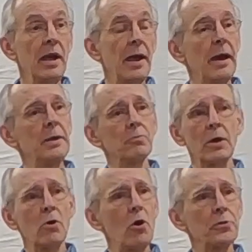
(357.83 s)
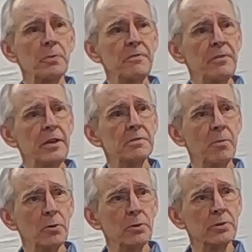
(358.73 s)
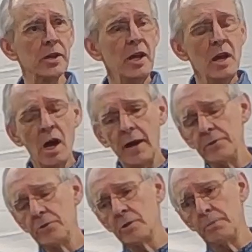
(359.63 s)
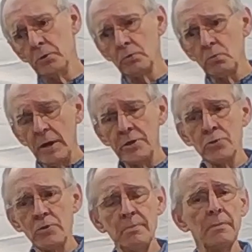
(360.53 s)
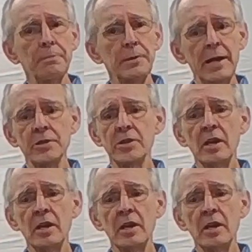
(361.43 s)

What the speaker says: and run all three phase motors. I used to build waste treatment plants.